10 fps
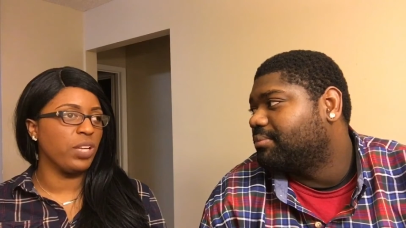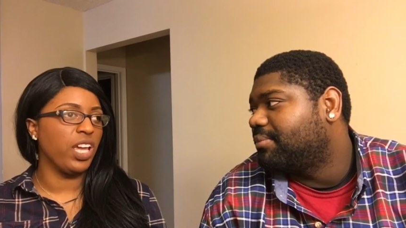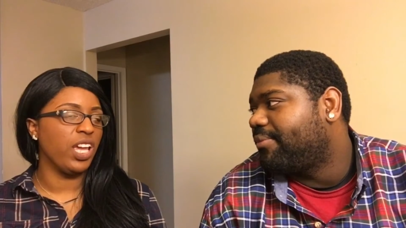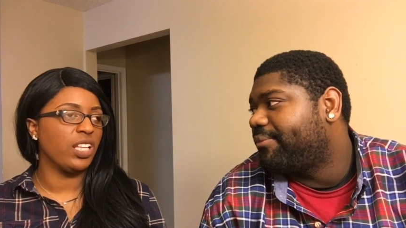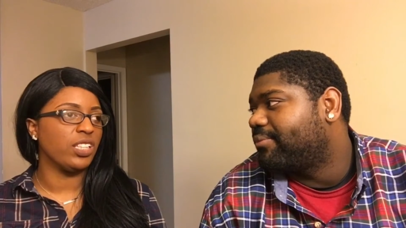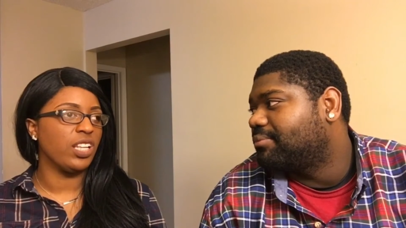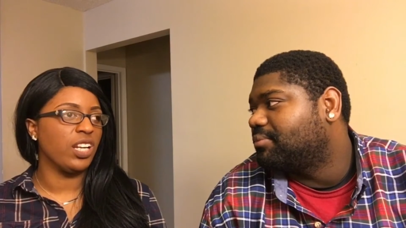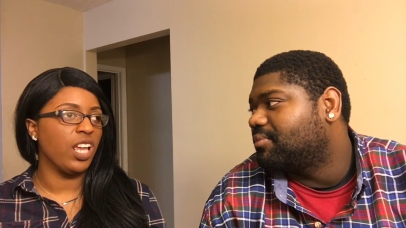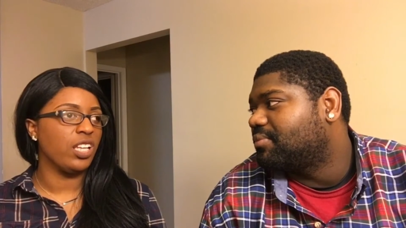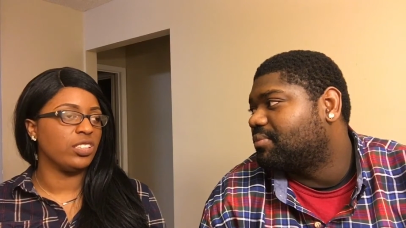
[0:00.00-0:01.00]
Speaker 1: that had that
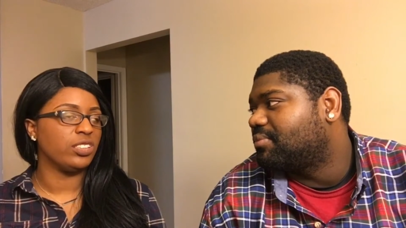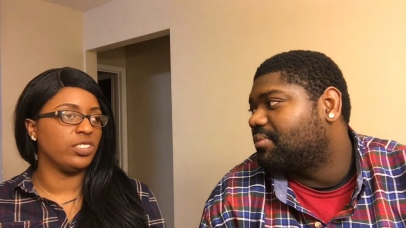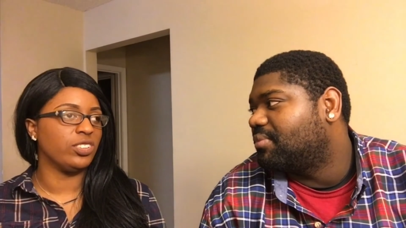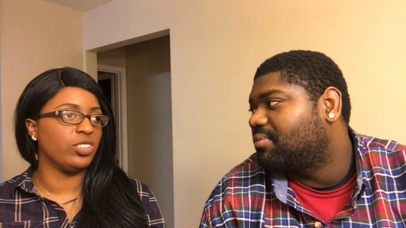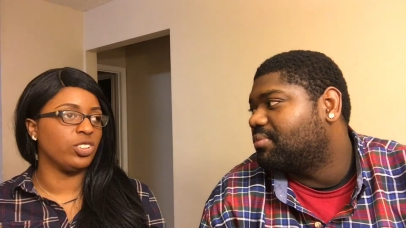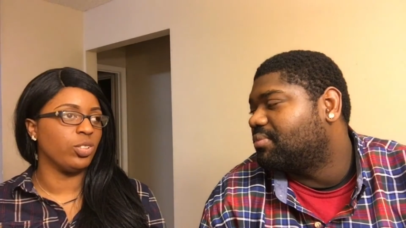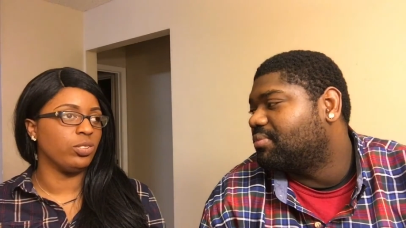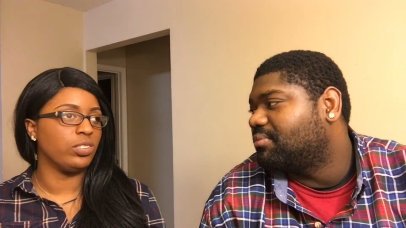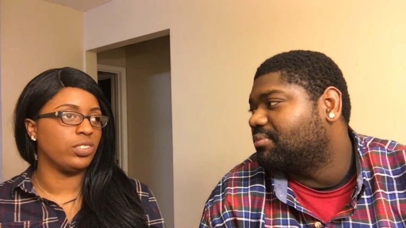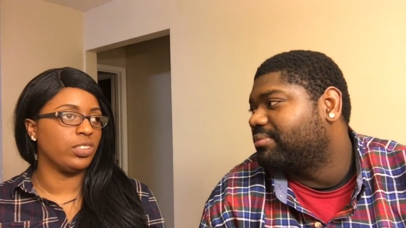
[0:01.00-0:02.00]
nasty
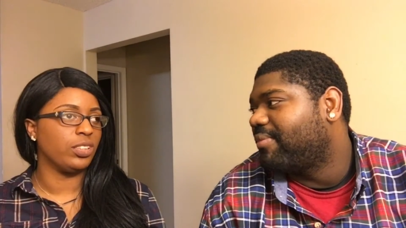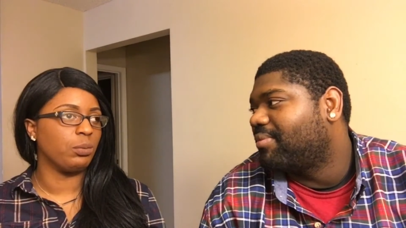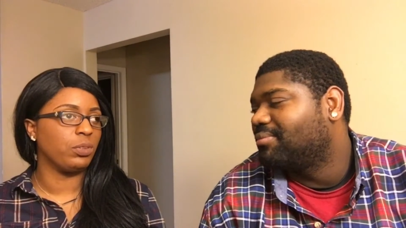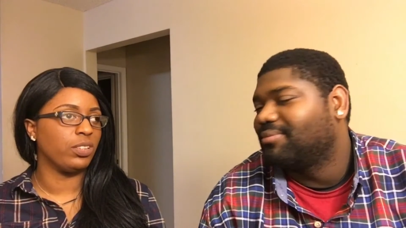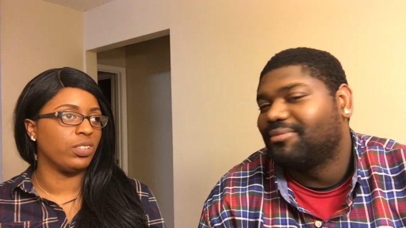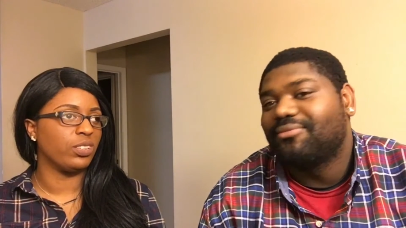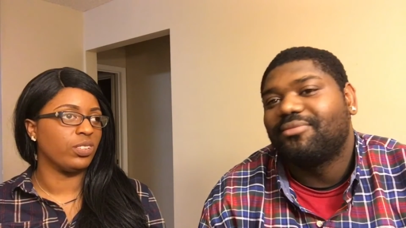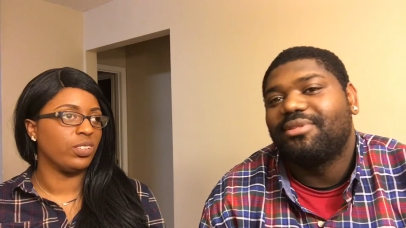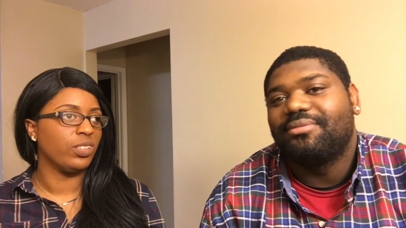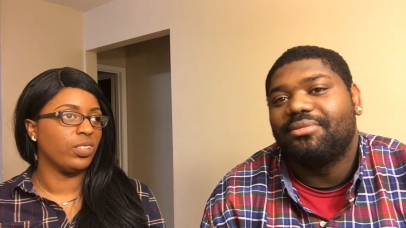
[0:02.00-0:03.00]
jacuzzi tub in there?
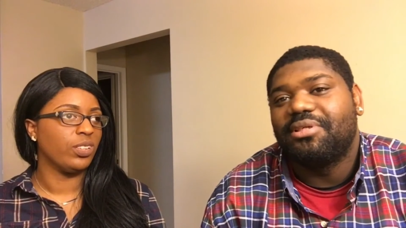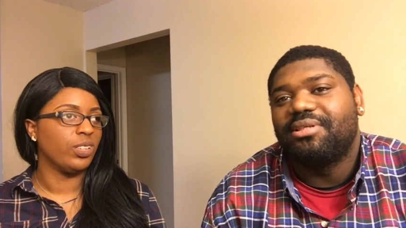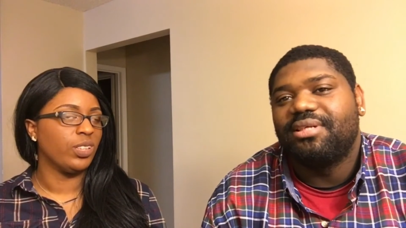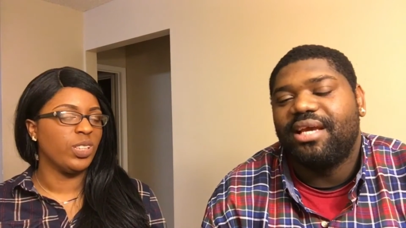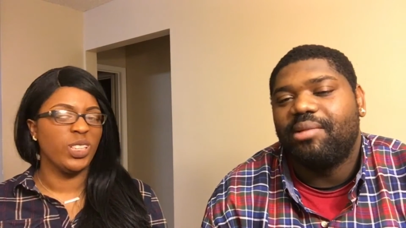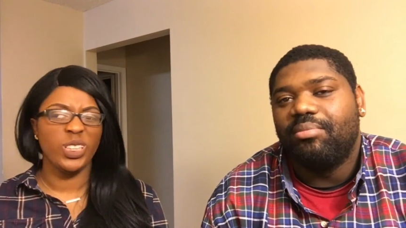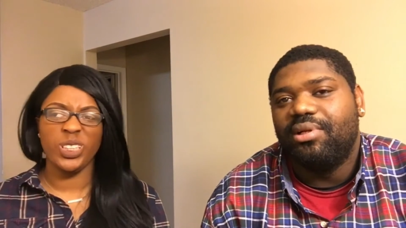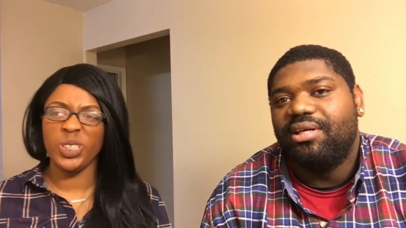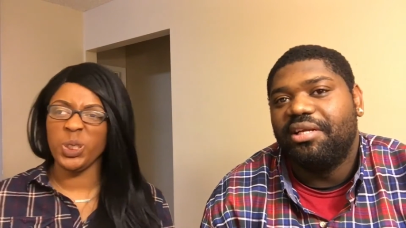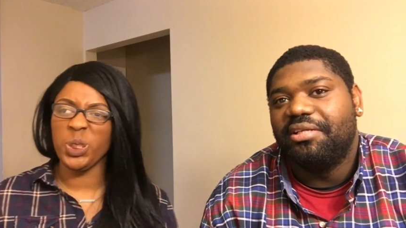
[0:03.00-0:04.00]
Speaker 2: Yeah, it had
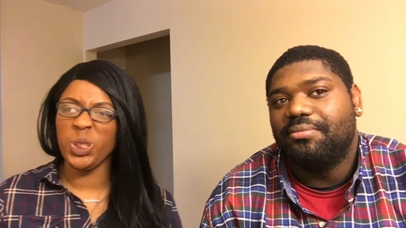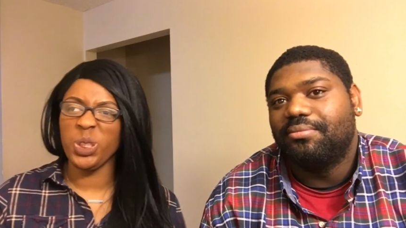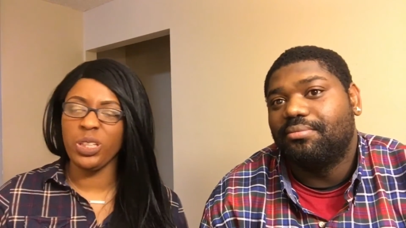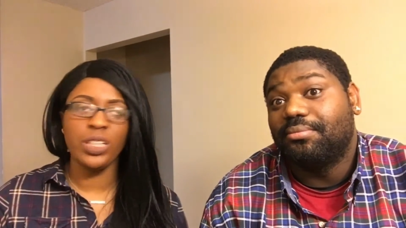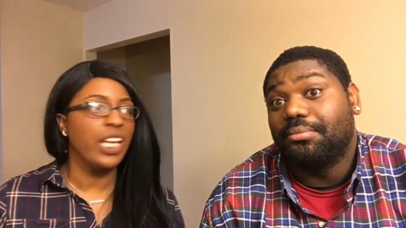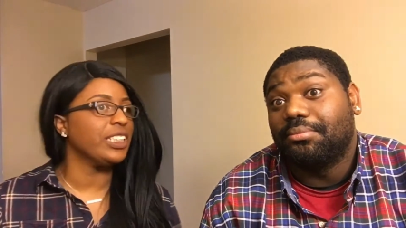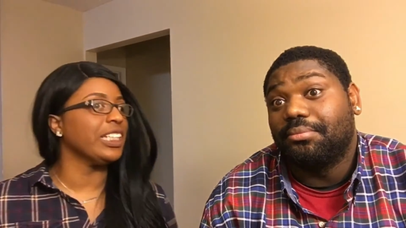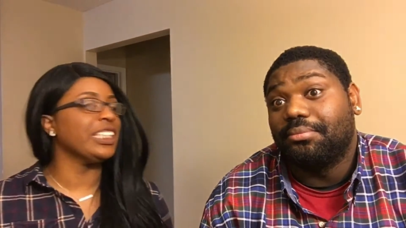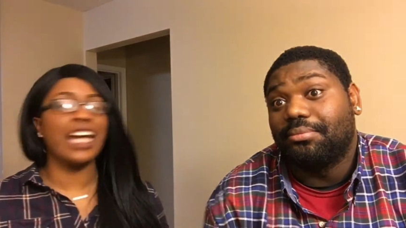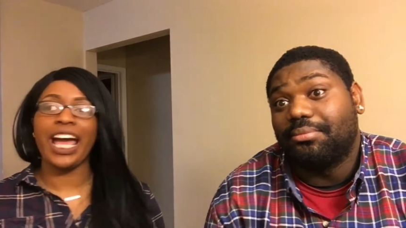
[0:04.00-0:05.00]
blood in it.
Speaker 1: It
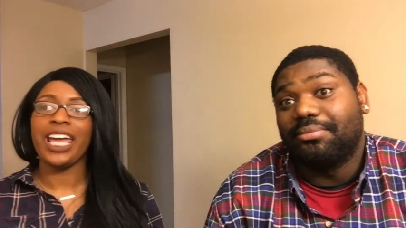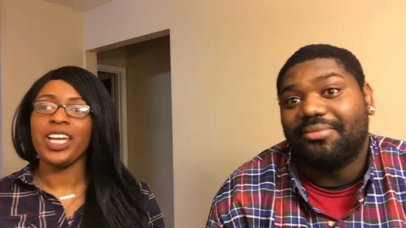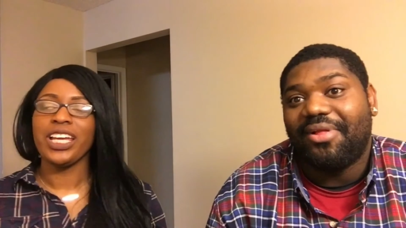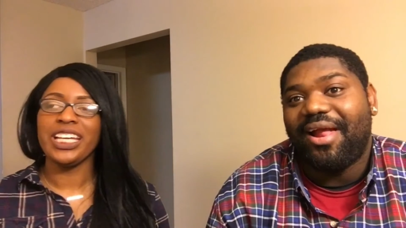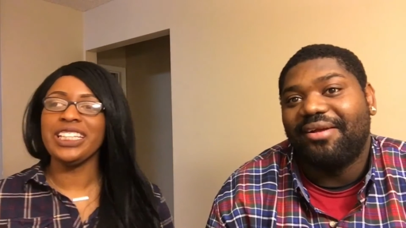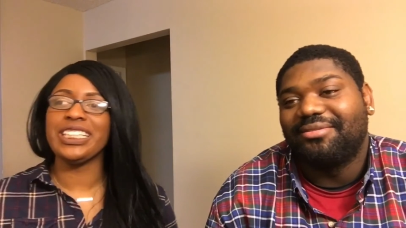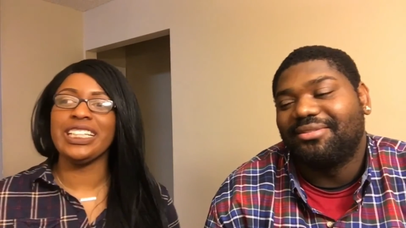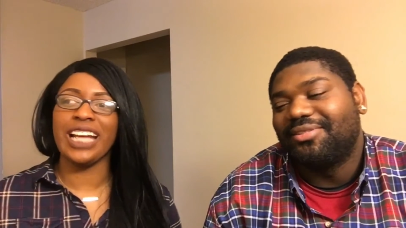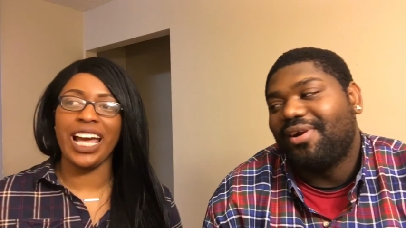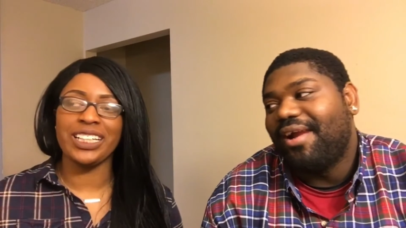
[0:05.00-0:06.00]
did not. It
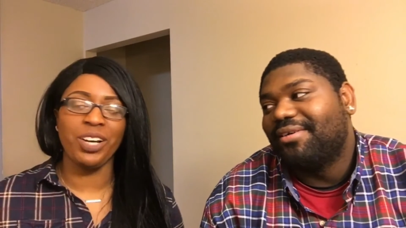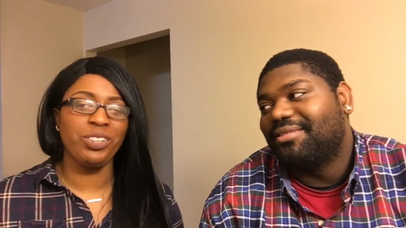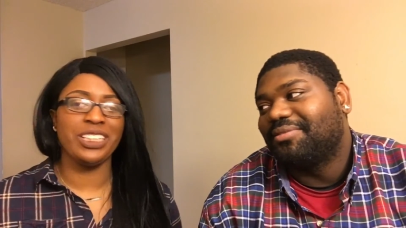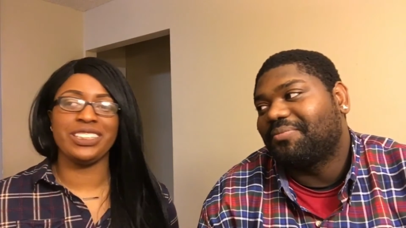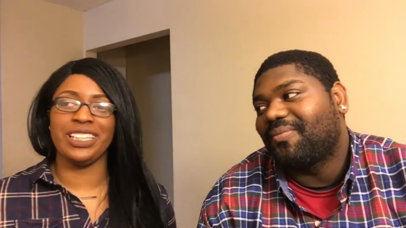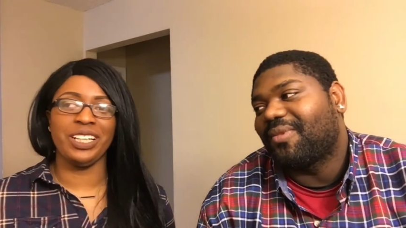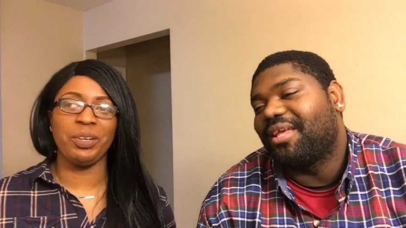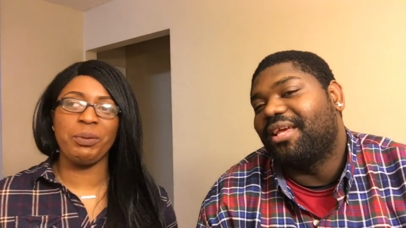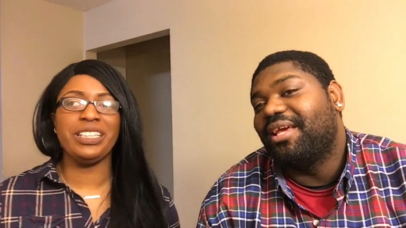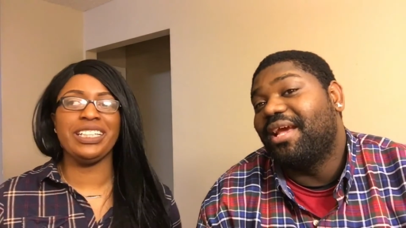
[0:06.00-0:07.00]
did not. Don't listen to
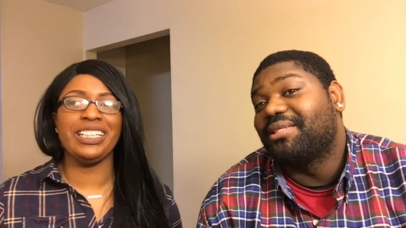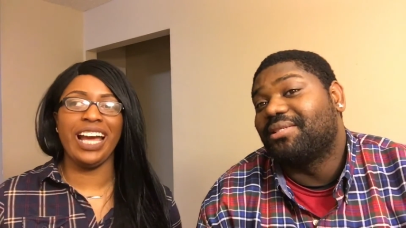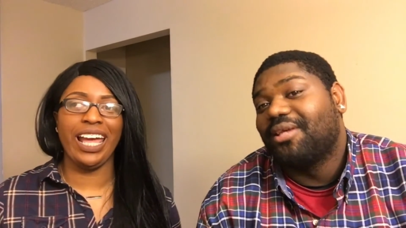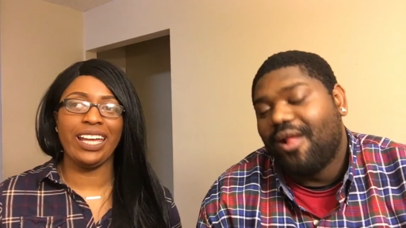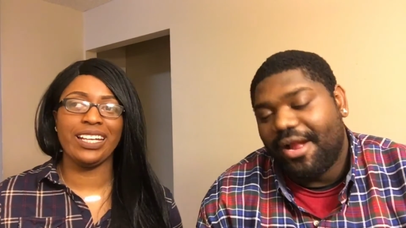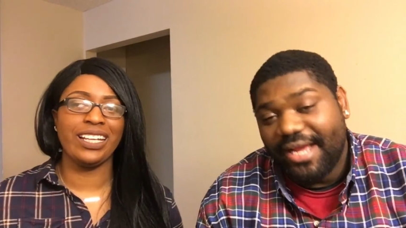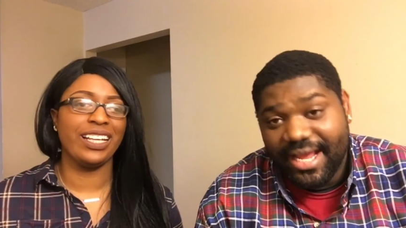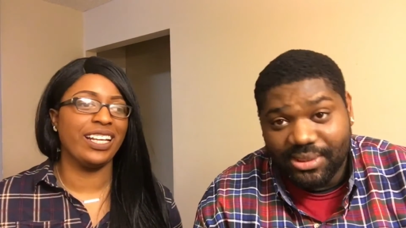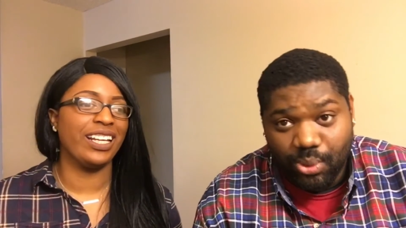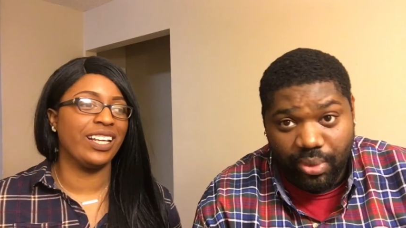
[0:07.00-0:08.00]
him. It, it did not. it
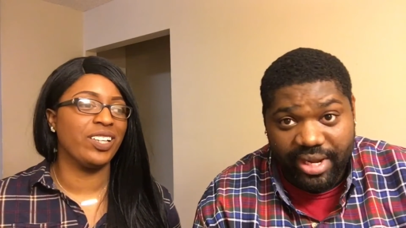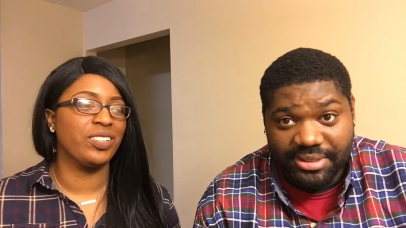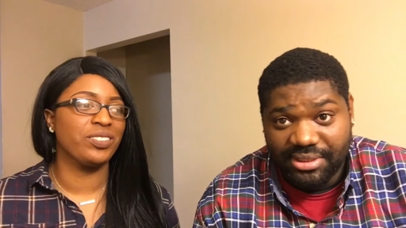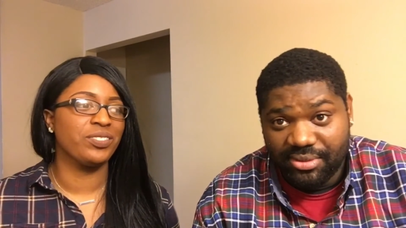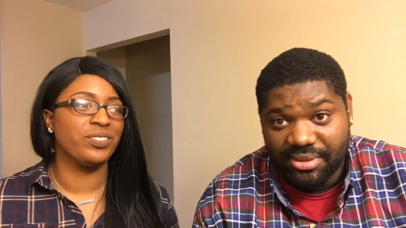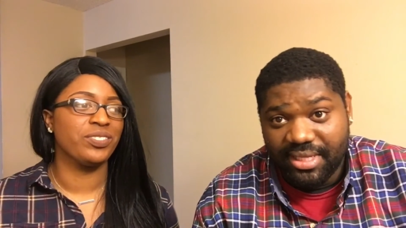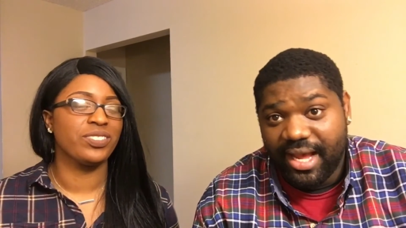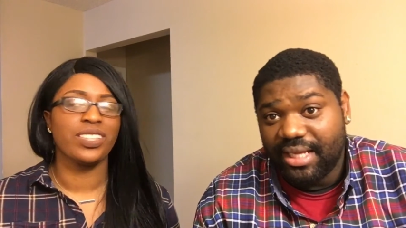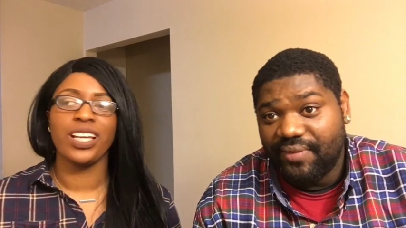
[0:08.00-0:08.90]
had
Speaker 2: some red shit on the side